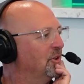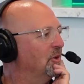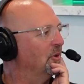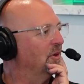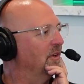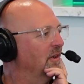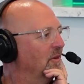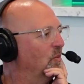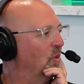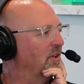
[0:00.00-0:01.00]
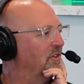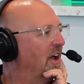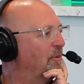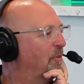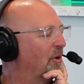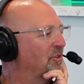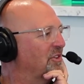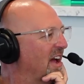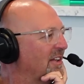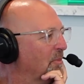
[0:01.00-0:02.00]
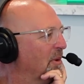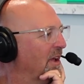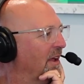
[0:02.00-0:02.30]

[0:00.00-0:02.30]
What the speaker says: learn what type of person not to be.